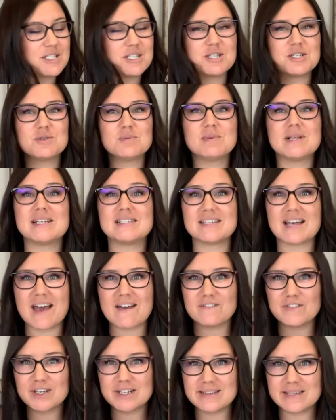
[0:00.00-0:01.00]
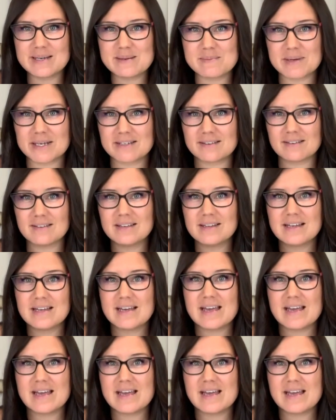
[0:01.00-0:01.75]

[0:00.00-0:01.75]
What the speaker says: 2 plus everything bundle.